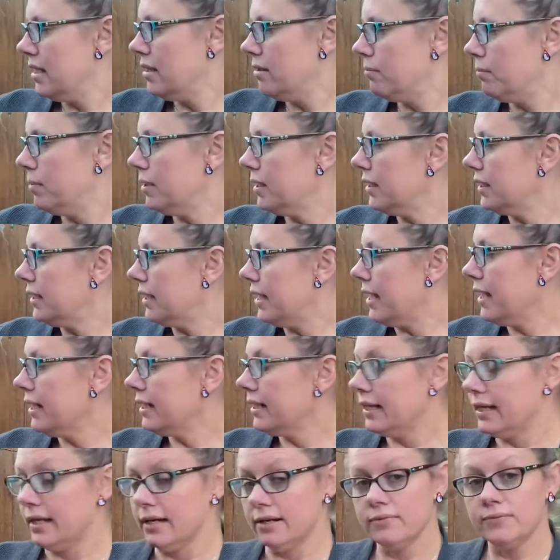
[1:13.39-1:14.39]
but not
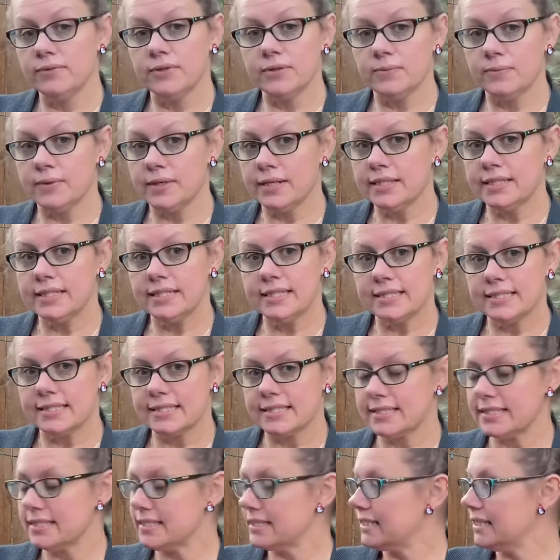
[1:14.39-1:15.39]
everyone is
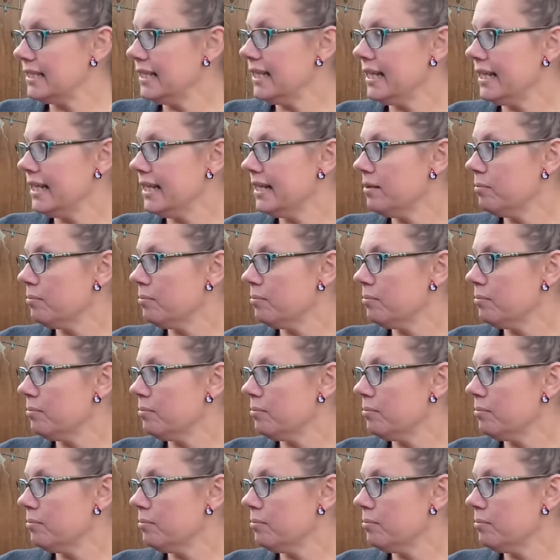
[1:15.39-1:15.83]
asleep.